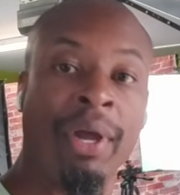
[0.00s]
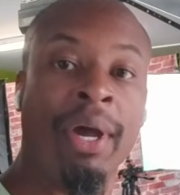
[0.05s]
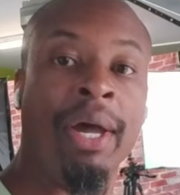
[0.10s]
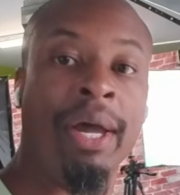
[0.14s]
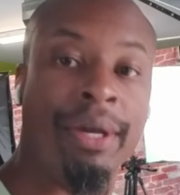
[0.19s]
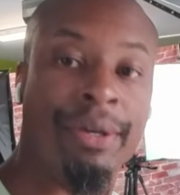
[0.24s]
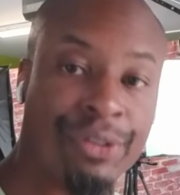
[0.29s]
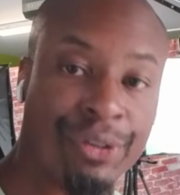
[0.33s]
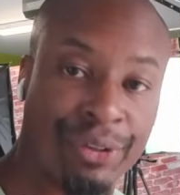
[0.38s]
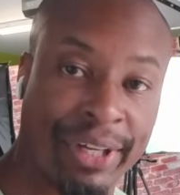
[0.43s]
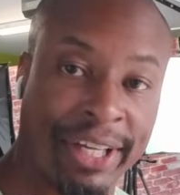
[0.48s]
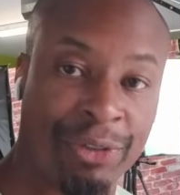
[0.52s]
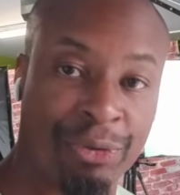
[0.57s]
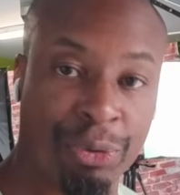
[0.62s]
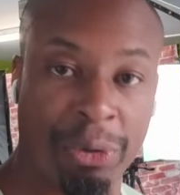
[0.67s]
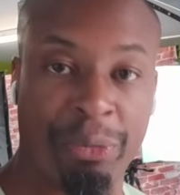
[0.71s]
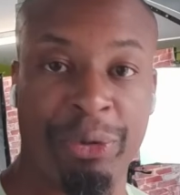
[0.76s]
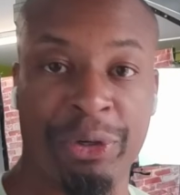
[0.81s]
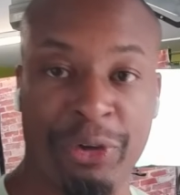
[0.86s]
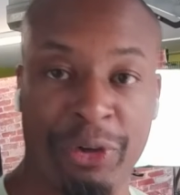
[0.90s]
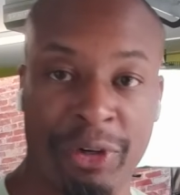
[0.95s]
So that's what
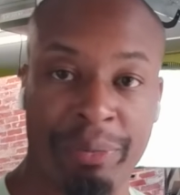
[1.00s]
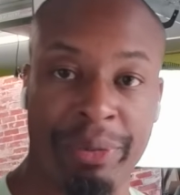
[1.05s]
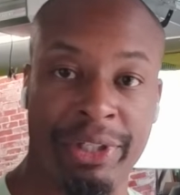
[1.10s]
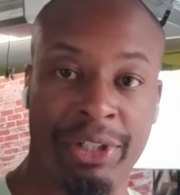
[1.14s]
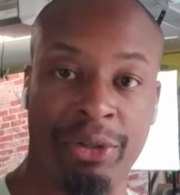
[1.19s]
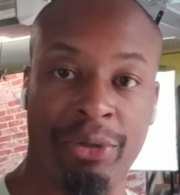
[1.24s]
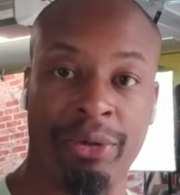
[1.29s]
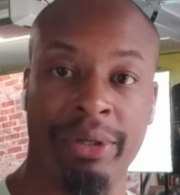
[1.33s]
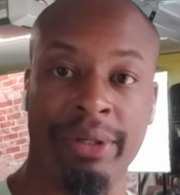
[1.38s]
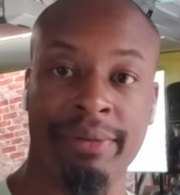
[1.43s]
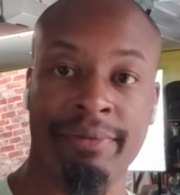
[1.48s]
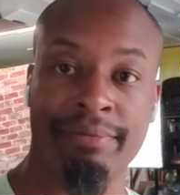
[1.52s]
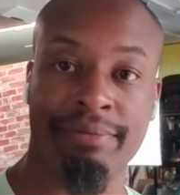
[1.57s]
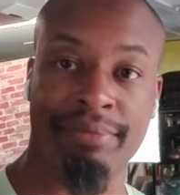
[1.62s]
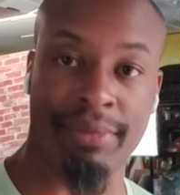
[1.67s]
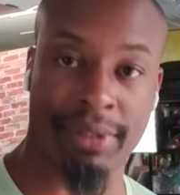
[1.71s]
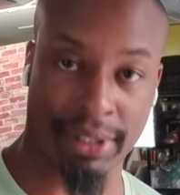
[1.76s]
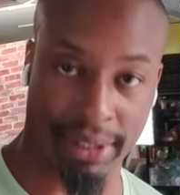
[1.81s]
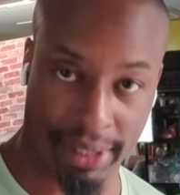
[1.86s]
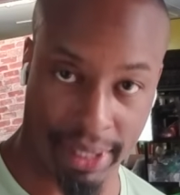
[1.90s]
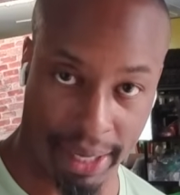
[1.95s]
we're going to be doing
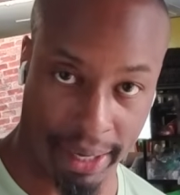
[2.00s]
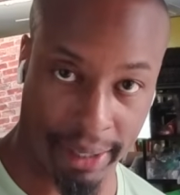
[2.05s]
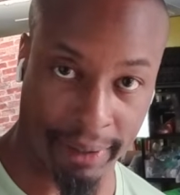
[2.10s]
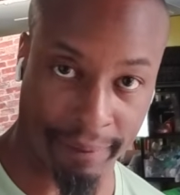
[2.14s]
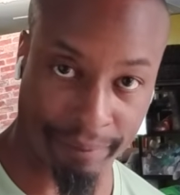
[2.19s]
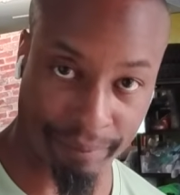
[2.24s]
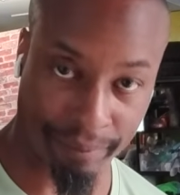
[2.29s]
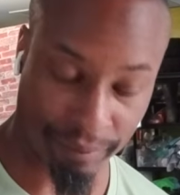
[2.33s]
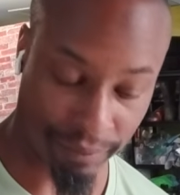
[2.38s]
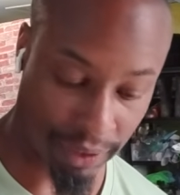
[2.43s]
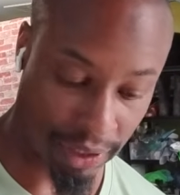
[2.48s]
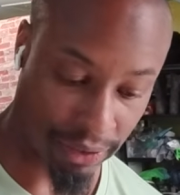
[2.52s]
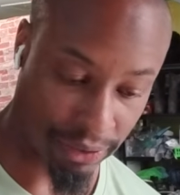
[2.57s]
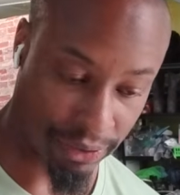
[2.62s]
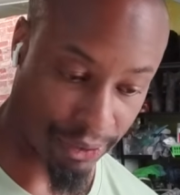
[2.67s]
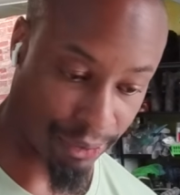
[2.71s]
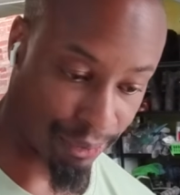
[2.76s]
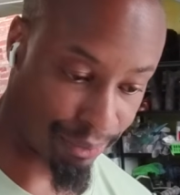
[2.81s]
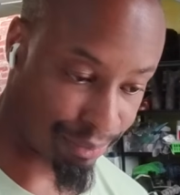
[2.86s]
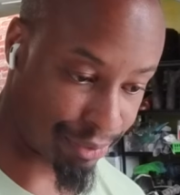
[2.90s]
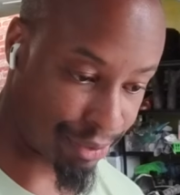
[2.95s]
today. So
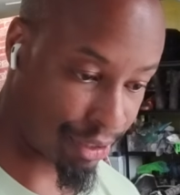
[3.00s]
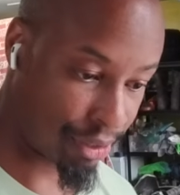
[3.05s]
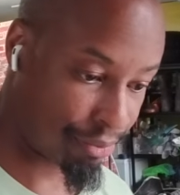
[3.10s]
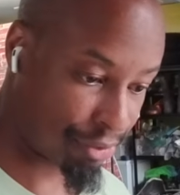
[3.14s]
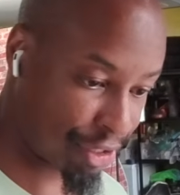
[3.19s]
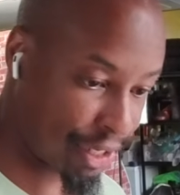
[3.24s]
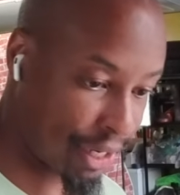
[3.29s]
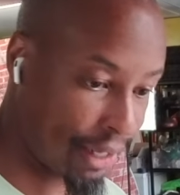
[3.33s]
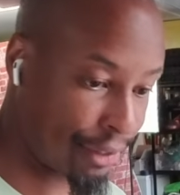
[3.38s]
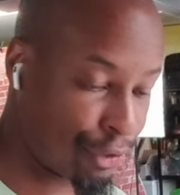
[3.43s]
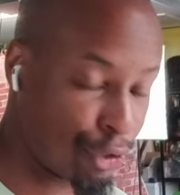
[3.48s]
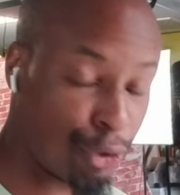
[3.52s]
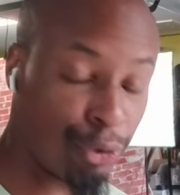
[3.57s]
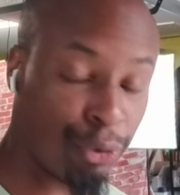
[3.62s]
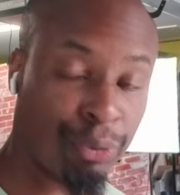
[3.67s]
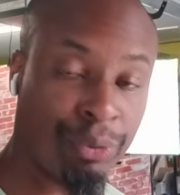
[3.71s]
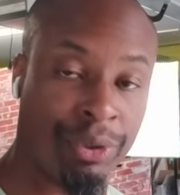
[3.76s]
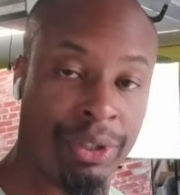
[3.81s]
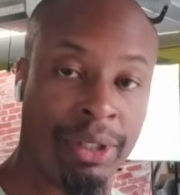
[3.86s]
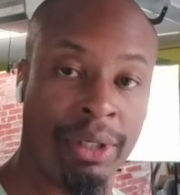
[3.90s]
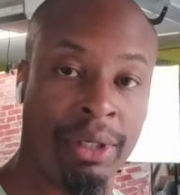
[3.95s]
stay tuned.
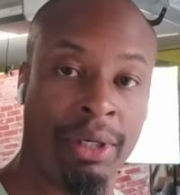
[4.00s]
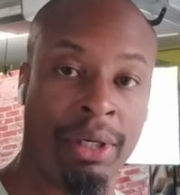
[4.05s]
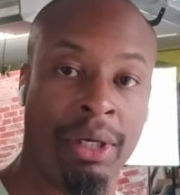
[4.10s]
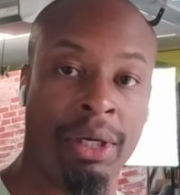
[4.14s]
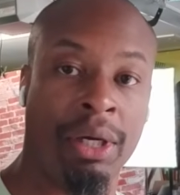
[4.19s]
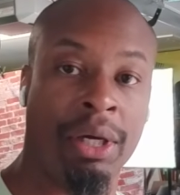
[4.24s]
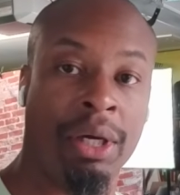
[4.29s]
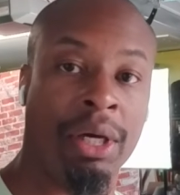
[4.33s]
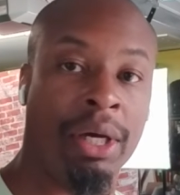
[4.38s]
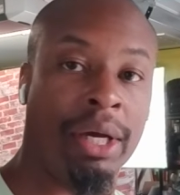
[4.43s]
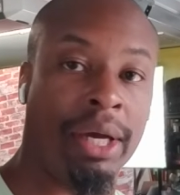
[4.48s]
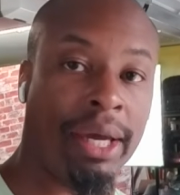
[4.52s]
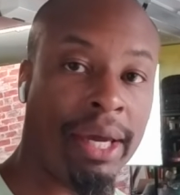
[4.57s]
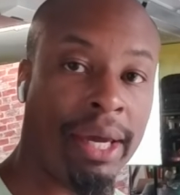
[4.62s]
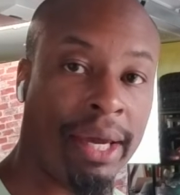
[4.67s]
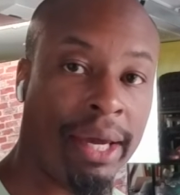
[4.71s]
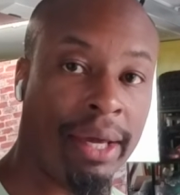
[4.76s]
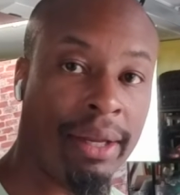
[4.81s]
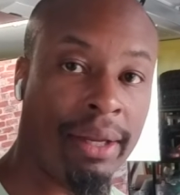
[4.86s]
And